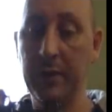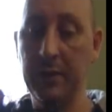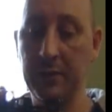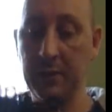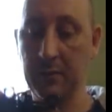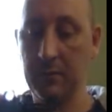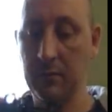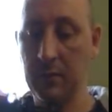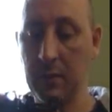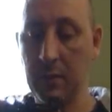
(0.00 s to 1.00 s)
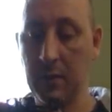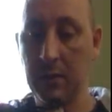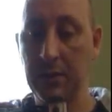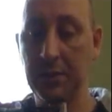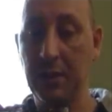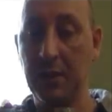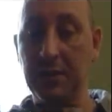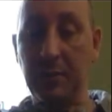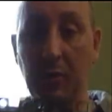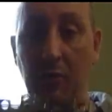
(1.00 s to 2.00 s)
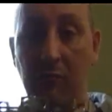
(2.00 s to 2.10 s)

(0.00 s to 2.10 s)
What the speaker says: one of these, just ask